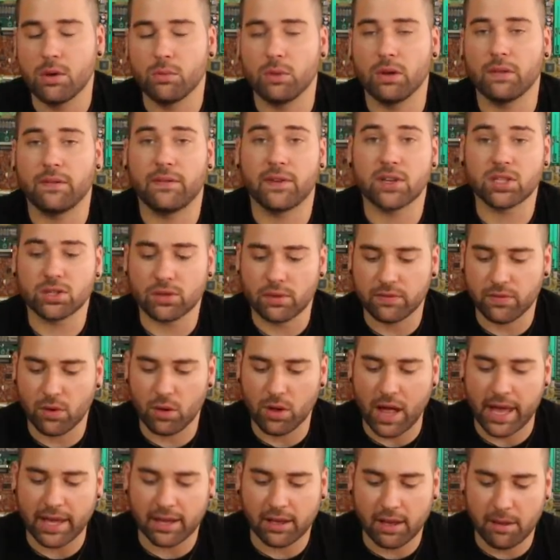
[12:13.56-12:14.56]
Well, first of
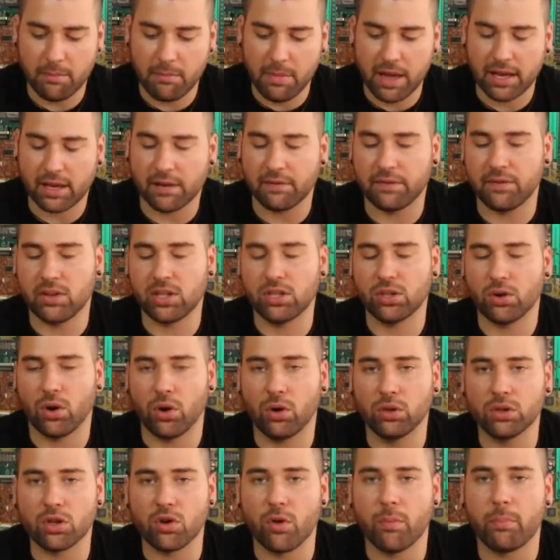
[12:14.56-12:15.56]
all, I can make a video
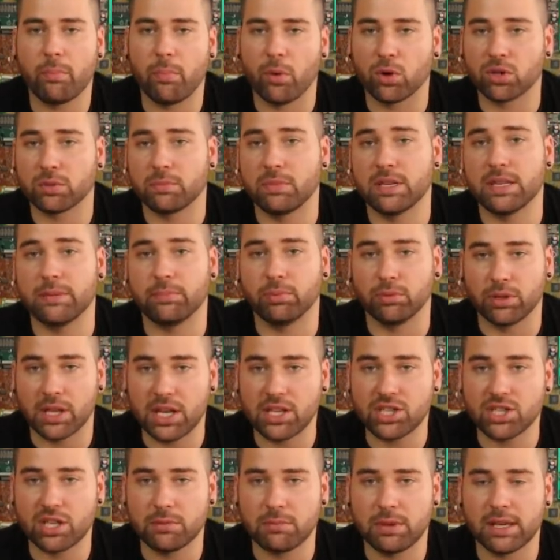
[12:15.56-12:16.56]
only on port
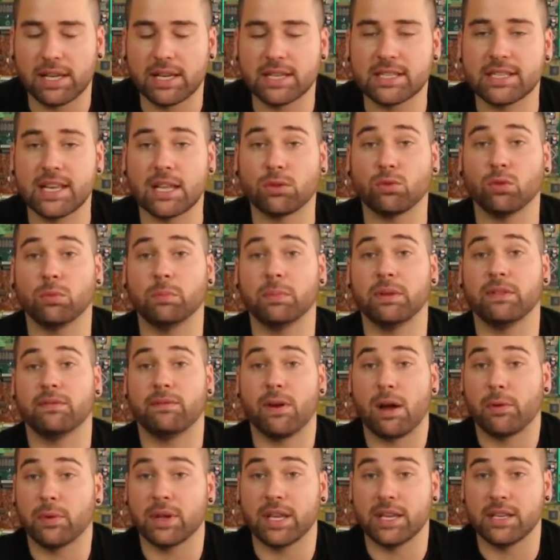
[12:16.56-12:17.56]
manipulation because that would be
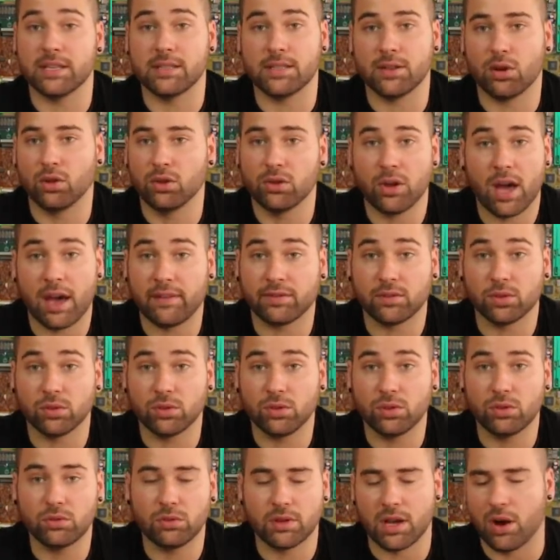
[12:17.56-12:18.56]
very easy. All you have
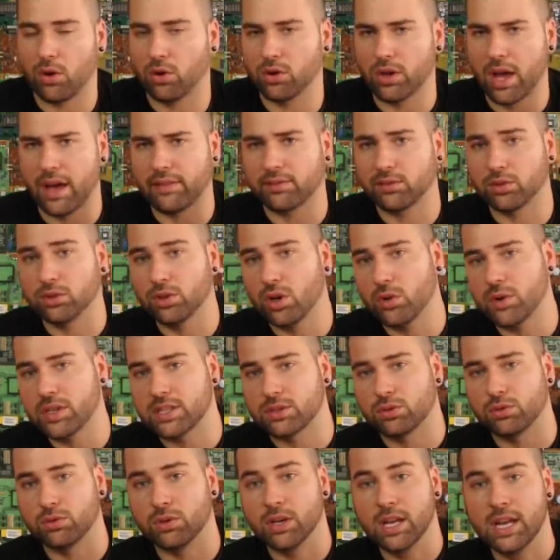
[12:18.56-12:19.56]
to know
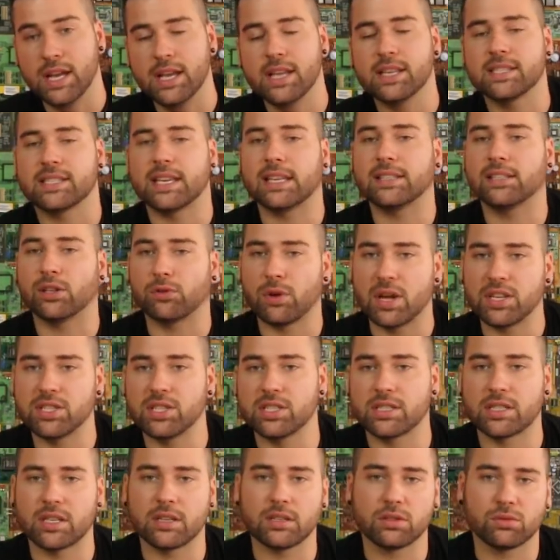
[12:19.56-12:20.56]
is to set the
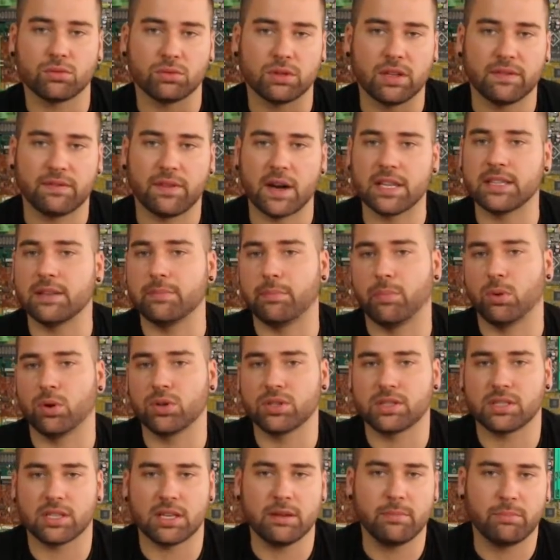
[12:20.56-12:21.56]
register, to define the
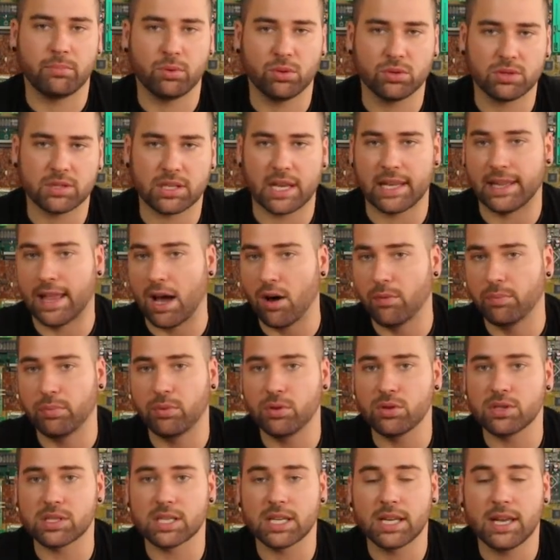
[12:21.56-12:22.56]
ports, inputs and
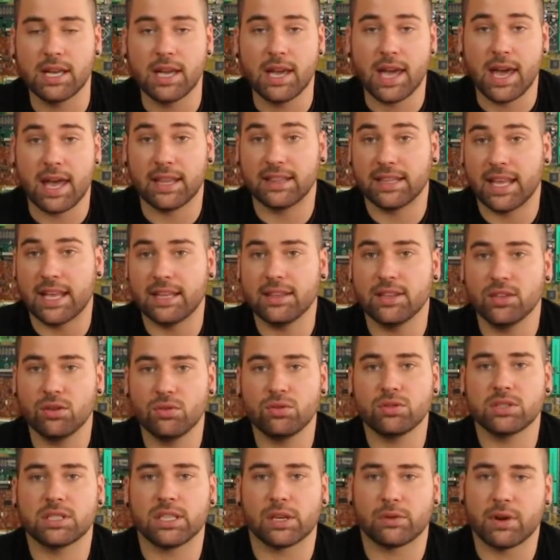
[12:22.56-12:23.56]
outputs, and then
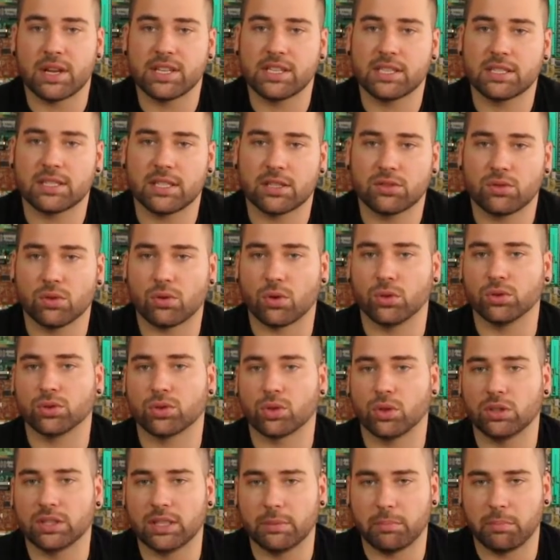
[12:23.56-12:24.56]
use the register to
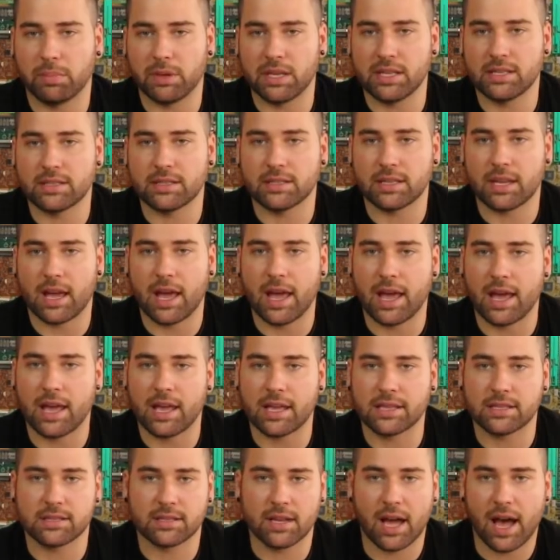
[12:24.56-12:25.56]
control the pins
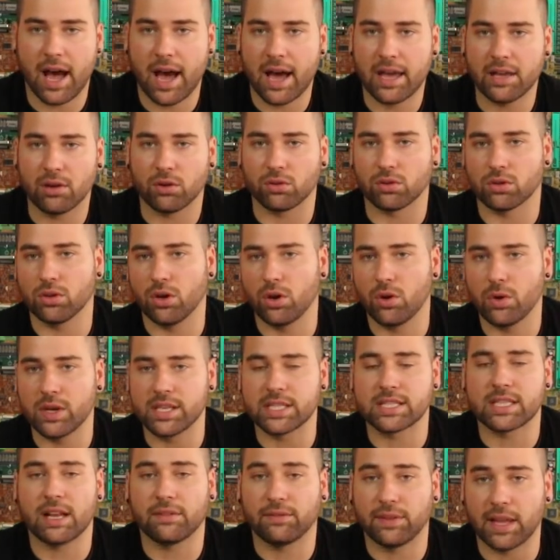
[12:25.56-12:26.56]
as high or low
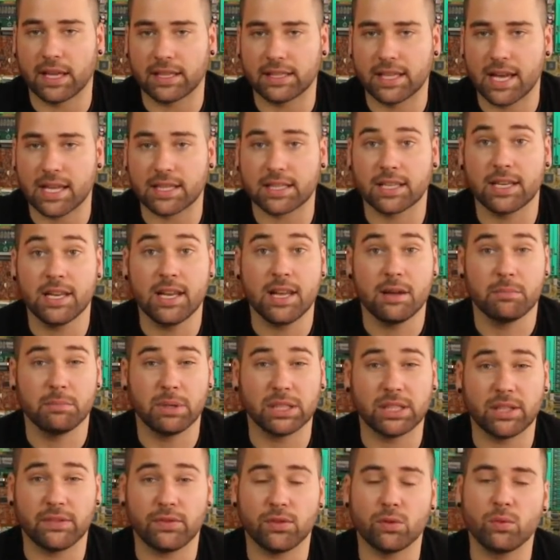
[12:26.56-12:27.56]
and stuff like that.
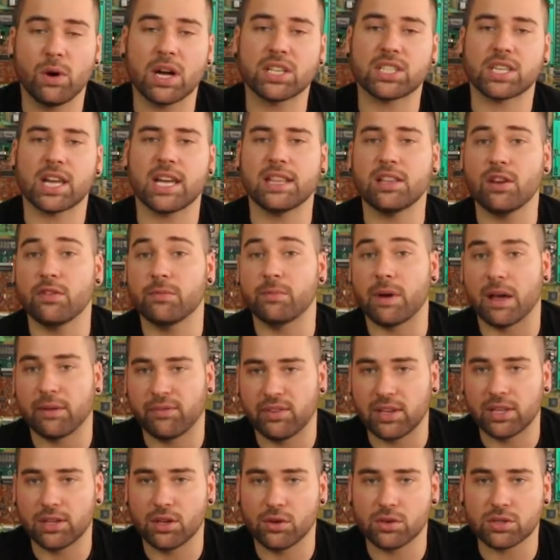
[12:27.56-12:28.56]
But if you watch any of my
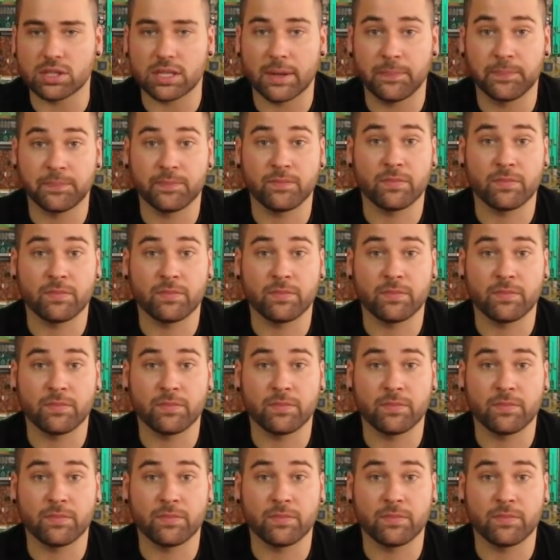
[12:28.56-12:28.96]
videos,